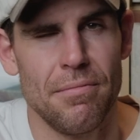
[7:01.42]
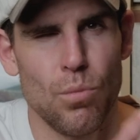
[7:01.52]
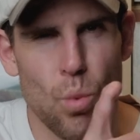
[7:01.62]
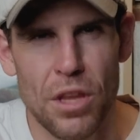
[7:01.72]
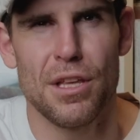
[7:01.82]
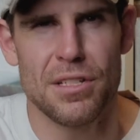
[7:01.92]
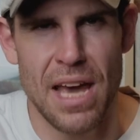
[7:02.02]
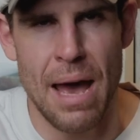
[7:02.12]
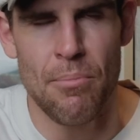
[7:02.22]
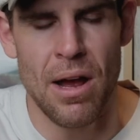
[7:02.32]
with this
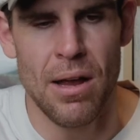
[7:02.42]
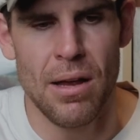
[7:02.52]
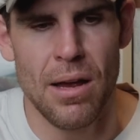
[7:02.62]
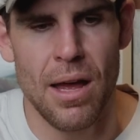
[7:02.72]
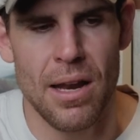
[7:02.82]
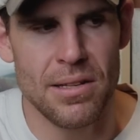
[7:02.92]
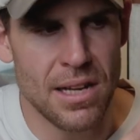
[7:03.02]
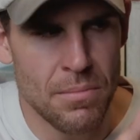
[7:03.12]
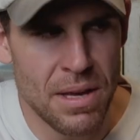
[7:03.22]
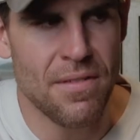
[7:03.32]
camera, and it's
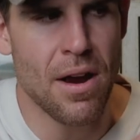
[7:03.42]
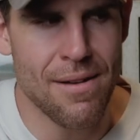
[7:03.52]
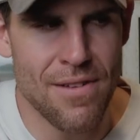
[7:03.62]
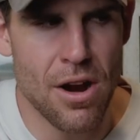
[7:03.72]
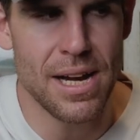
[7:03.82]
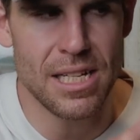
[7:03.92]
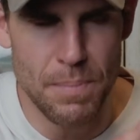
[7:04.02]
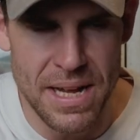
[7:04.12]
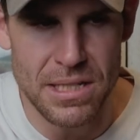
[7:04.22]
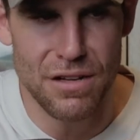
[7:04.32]
going to be a very, very
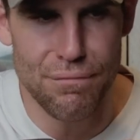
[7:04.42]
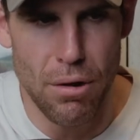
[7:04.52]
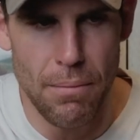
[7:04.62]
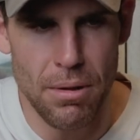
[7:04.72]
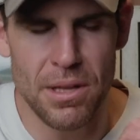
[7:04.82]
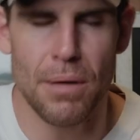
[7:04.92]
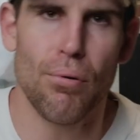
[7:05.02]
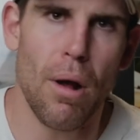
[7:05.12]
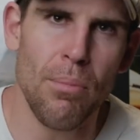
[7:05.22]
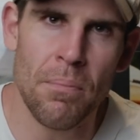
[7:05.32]
expensive problem. And the
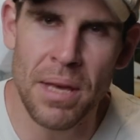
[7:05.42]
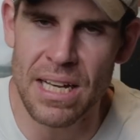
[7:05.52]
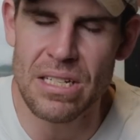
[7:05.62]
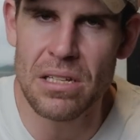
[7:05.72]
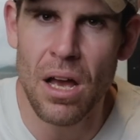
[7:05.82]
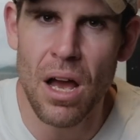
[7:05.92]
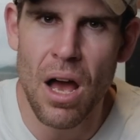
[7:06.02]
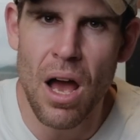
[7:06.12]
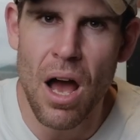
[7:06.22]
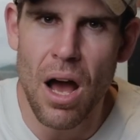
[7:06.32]
problem is,
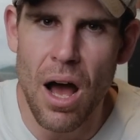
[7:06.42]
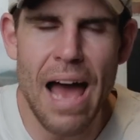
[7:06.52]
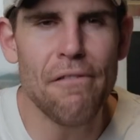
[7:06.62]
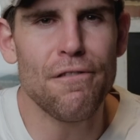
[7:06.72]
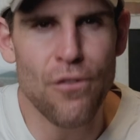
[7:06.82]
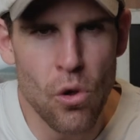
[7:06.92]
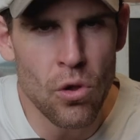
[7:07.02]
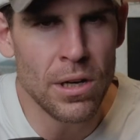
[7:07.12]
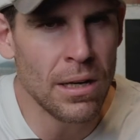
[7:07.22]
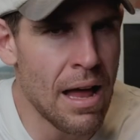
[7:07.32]
I have
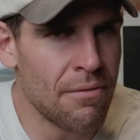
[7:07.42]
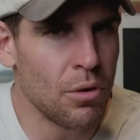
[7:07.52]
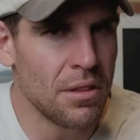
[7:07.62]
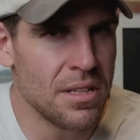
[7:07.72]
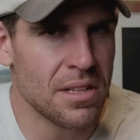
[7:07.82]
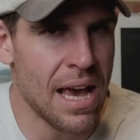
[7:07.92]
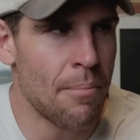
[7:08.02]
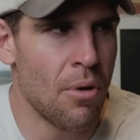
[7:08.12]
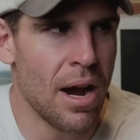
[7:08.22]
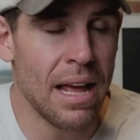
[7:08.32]
fallen in love with this
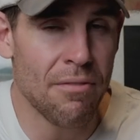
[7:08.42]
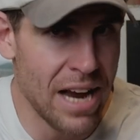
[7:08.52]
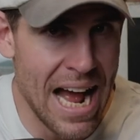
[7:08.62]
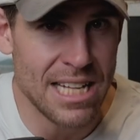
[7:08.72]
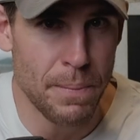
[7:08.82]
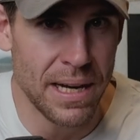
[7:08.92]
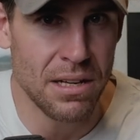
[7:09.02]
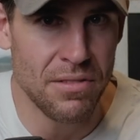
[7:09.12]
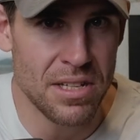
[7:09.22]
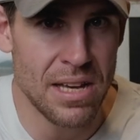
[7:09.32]
camera and every aspect
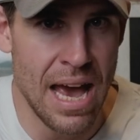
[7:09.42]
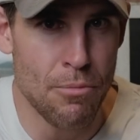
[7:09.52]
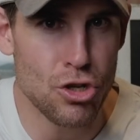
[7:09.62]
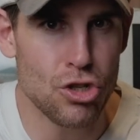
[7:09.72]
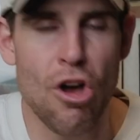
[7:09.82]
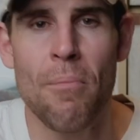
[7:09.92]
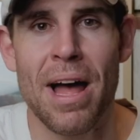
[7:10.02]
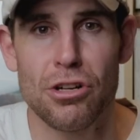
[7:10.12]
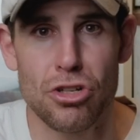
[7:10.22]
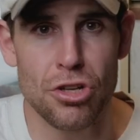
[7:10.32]
of this camera, so
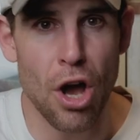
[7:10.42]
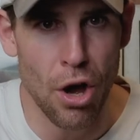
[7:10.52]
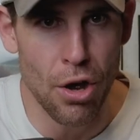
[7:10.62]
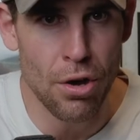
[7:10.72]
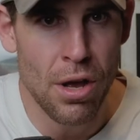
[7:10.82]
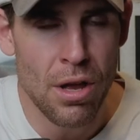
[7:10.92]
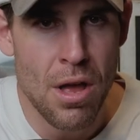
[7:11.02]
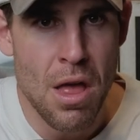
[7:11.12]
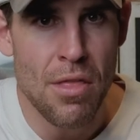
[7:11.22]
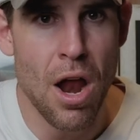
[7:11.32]
much so
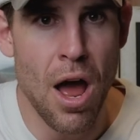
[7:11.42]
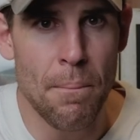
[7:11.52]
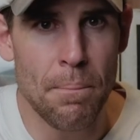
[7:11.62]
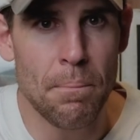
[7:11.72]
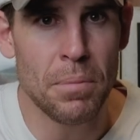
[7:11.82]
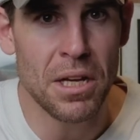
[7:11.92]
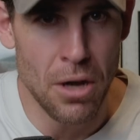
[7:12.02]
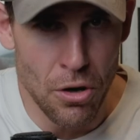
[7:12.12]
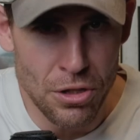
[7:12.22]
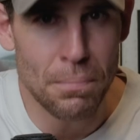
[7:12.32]
that I'm
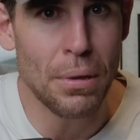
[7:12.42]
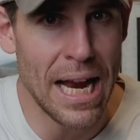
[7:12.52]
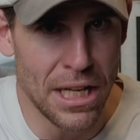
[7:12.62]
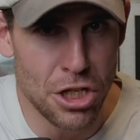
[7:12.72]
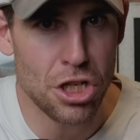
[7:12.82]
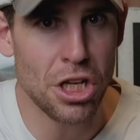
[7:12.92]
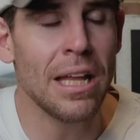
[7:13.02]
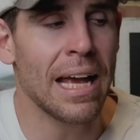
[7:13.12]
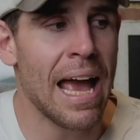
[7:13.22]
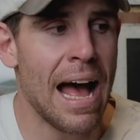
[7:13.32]
contemplating
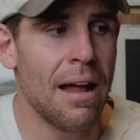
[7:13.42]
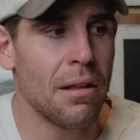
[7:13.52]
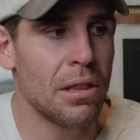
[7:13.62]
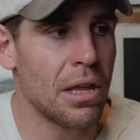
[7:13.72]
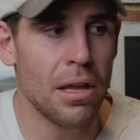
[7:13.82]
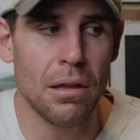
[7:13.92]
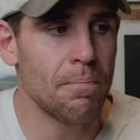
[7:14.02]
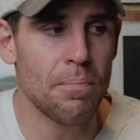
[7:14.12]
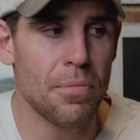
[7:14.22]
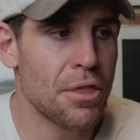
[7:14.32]
shilling out the
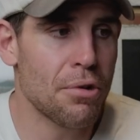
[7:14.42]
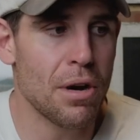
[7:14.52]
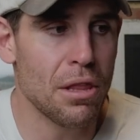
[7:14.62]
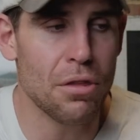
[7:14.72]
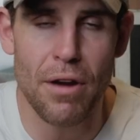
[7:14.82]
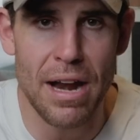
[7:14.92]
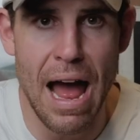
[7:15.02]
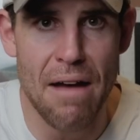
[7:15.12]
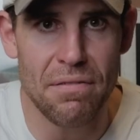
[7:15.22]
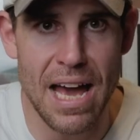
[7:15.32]

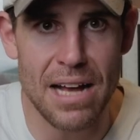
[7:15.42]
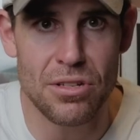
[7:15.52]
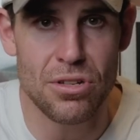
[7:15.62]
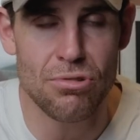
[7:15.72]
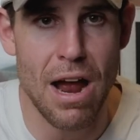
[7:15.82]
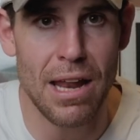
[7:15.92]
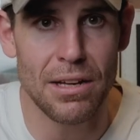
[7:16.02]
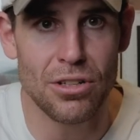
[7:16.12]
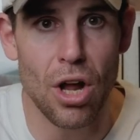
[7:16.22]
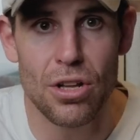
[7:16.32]
$3,500
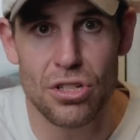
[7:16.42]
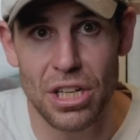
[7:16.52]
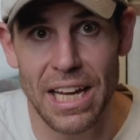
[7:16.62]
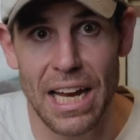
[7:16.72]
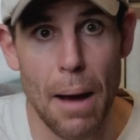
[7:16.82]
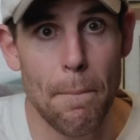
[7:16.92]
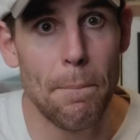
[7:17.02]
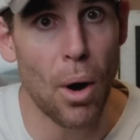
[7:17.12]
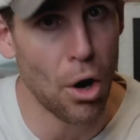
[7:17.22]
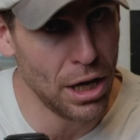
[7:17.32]
Australian dollars to get a
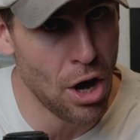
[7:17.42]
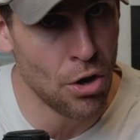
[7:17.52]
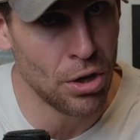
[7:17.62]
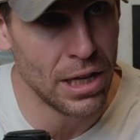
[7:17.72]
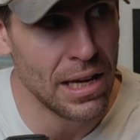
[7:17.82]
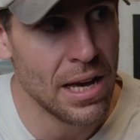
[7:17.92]
body-only